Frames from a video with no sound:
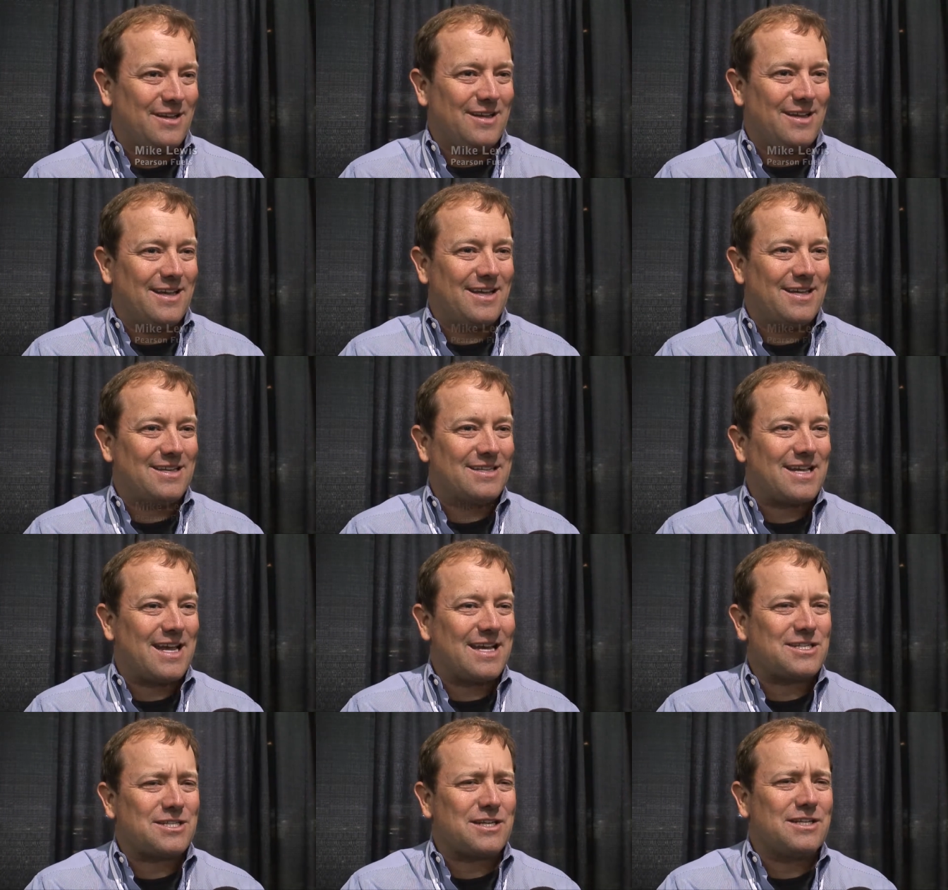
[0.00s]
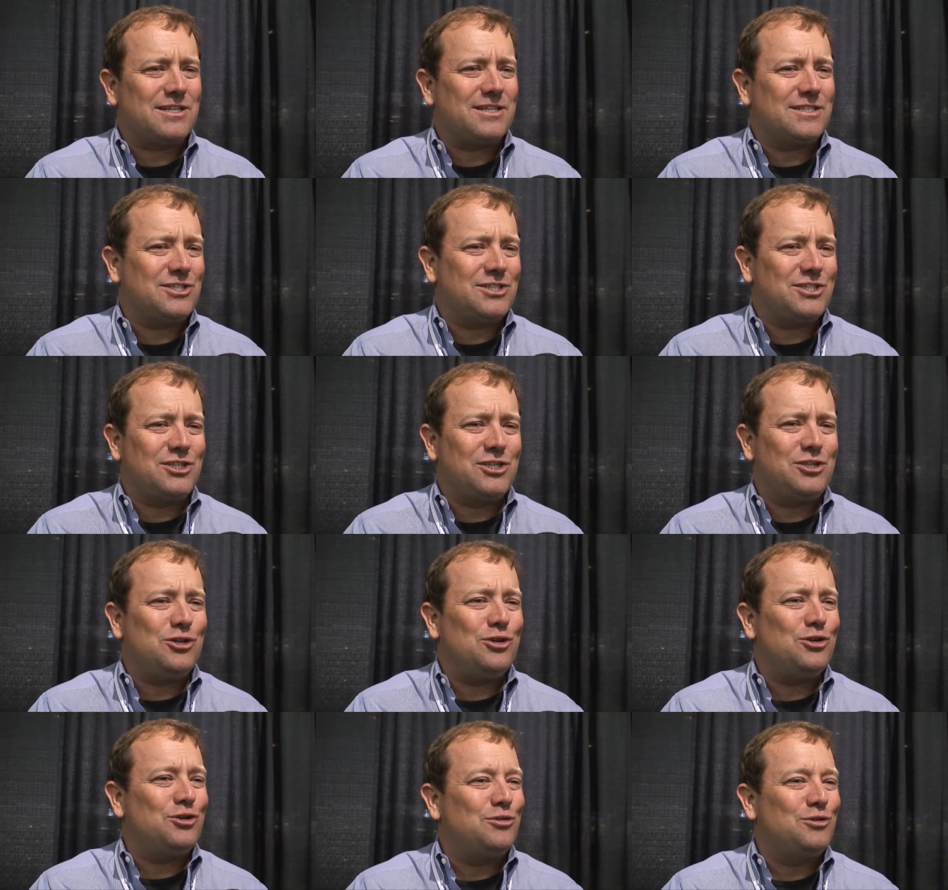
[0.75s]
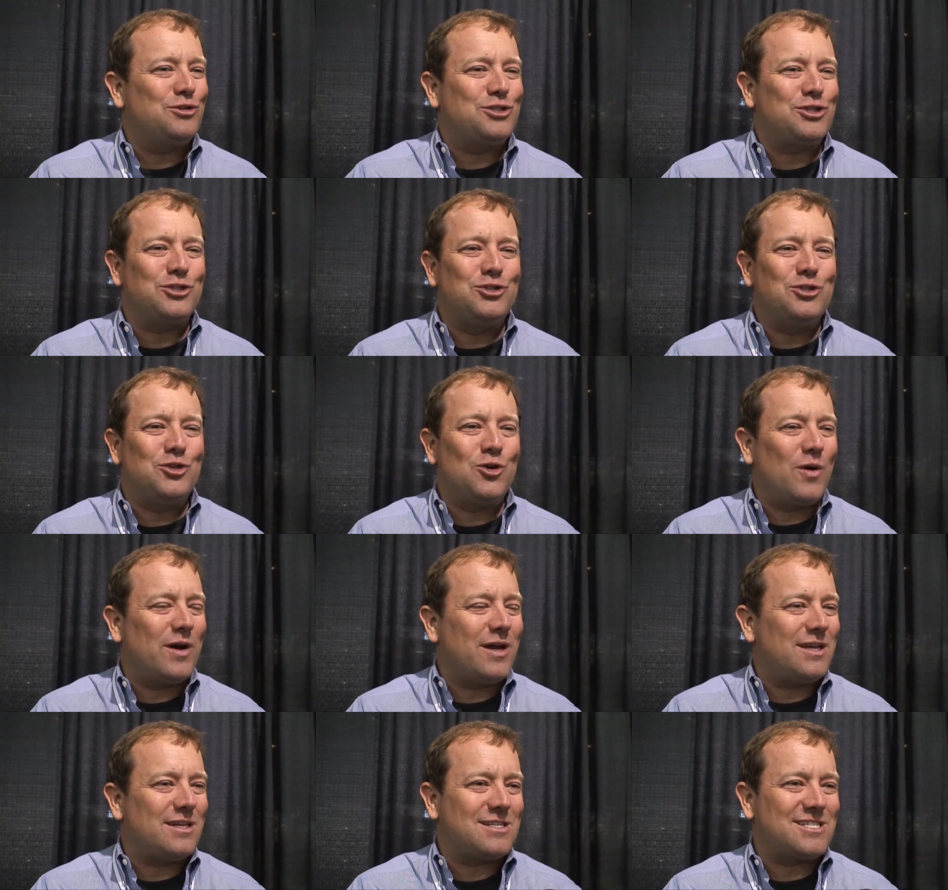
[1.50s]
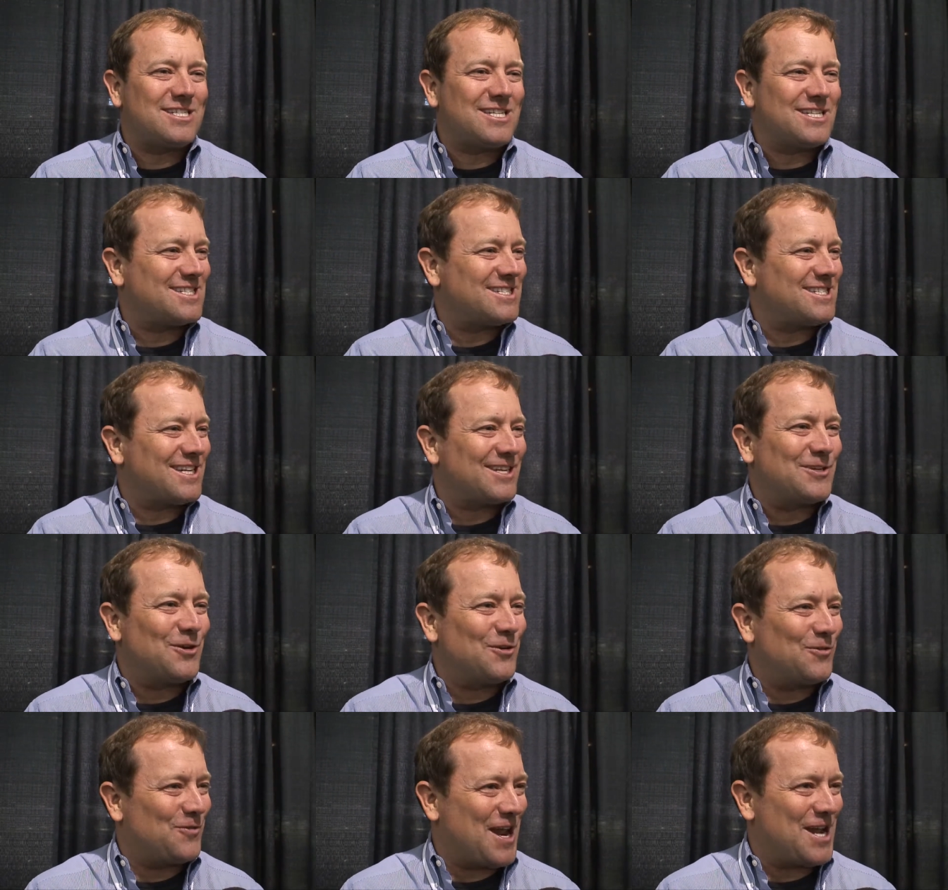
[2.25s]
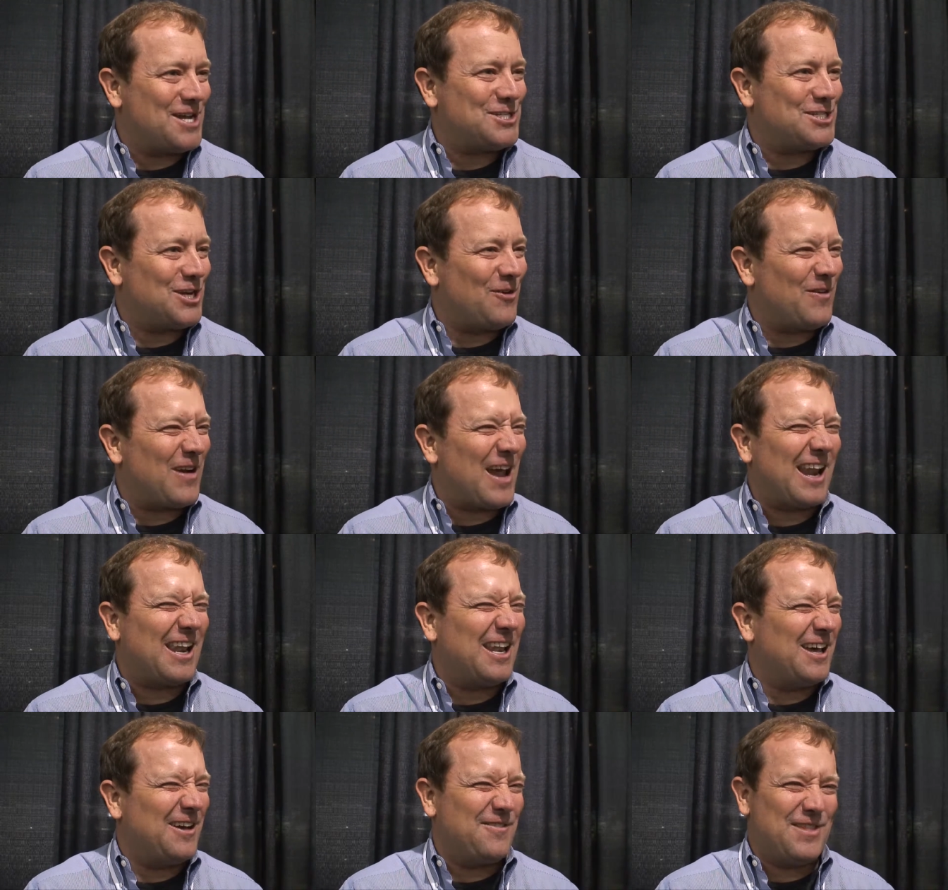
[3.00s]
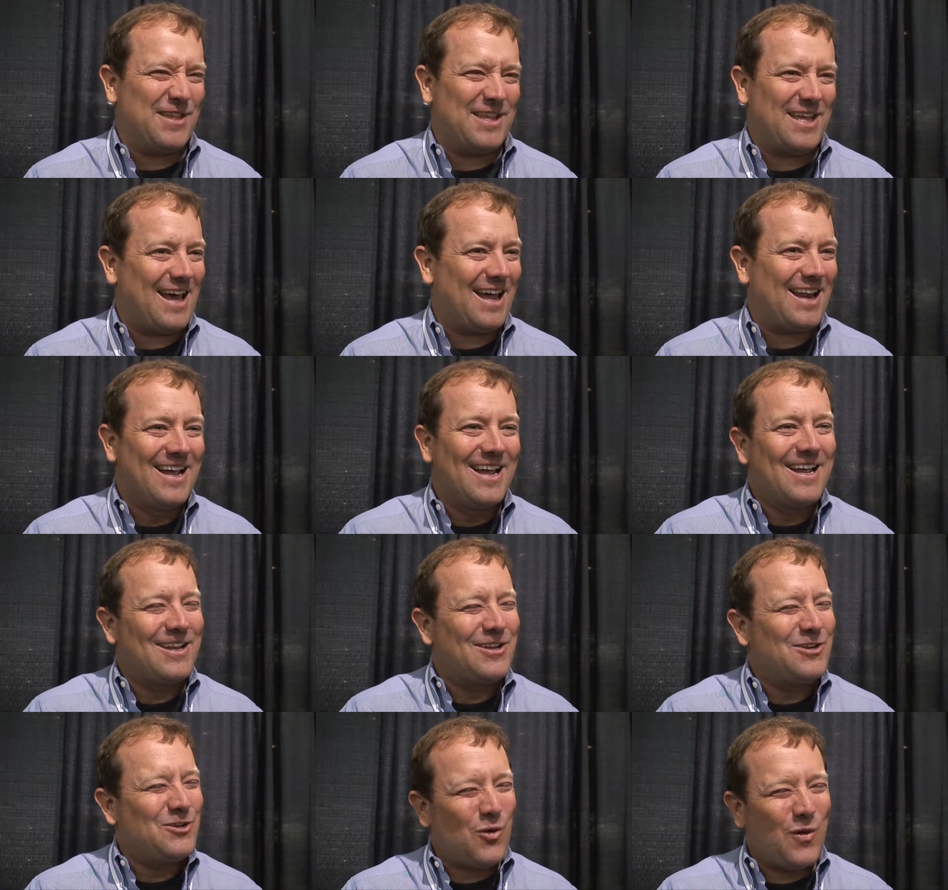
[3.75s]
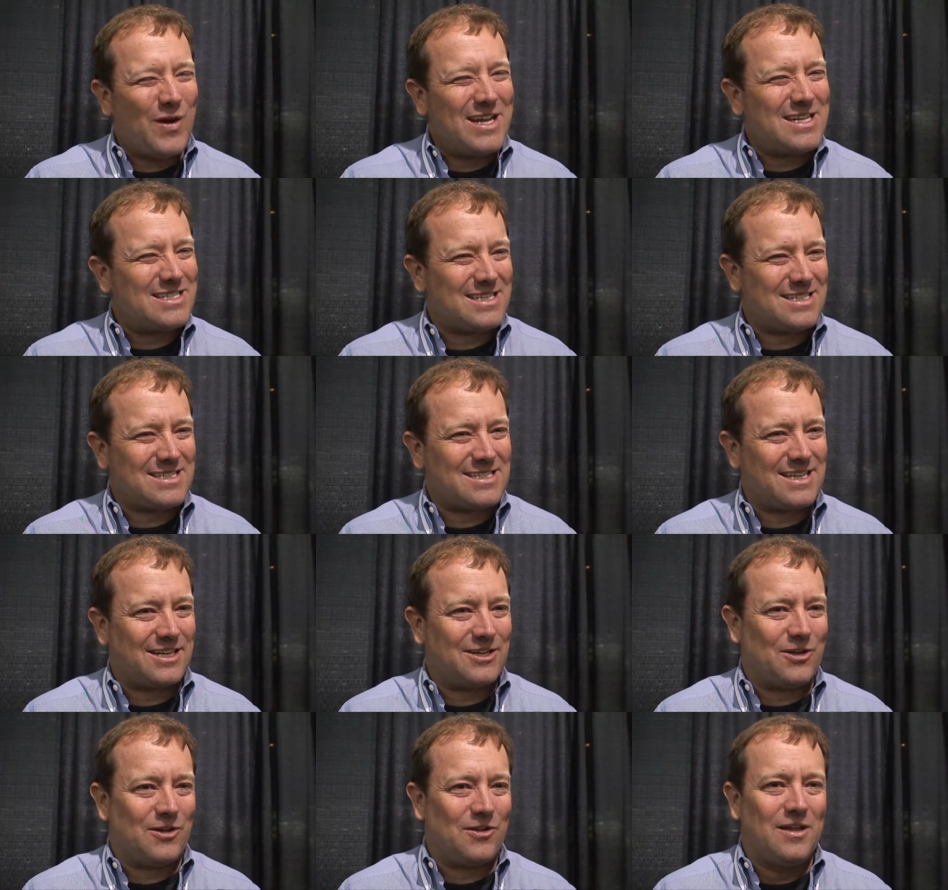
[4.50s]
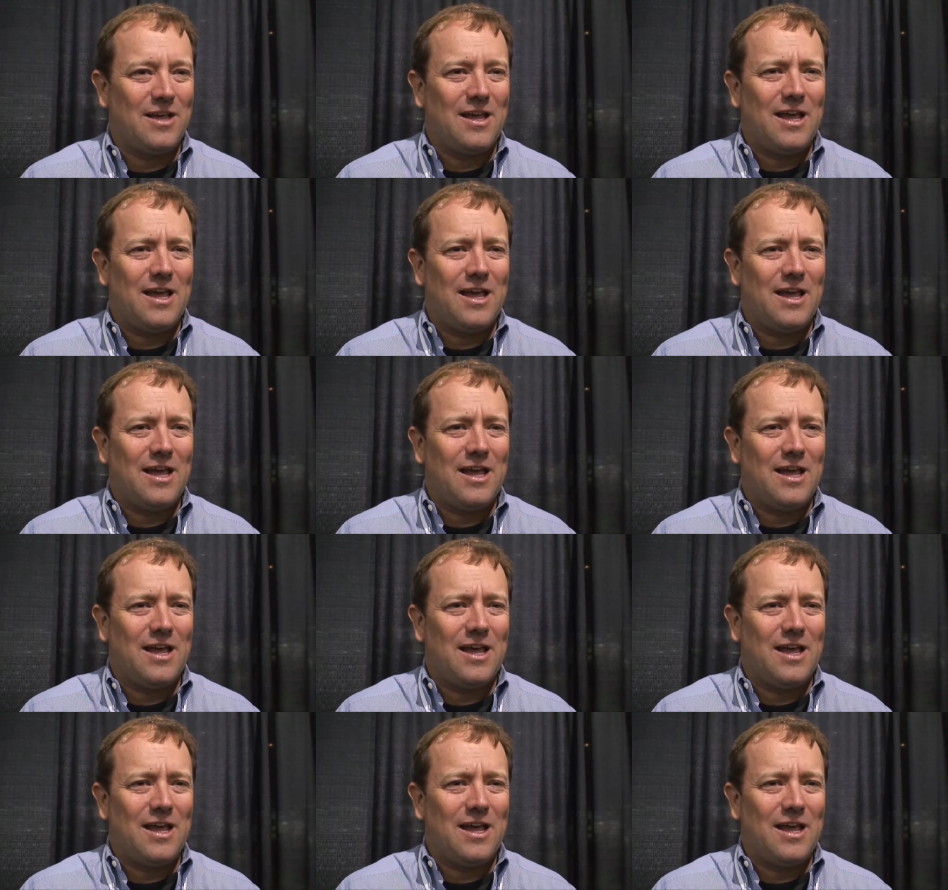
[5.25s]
is has a huge noise to signal ratio, and I love that noise to signal.